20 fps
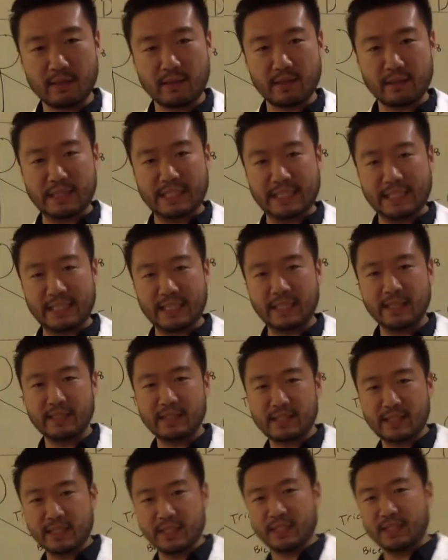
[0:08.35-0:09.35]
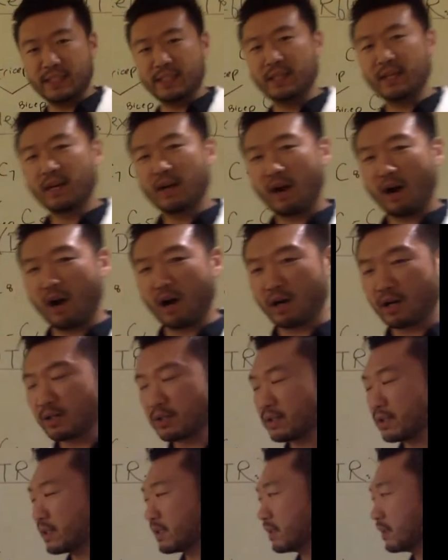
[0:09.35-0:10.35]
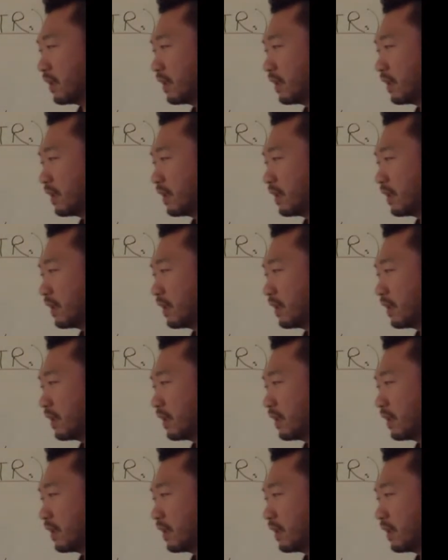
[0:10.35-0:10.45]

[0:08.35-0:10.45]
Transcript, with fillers: the DTRs.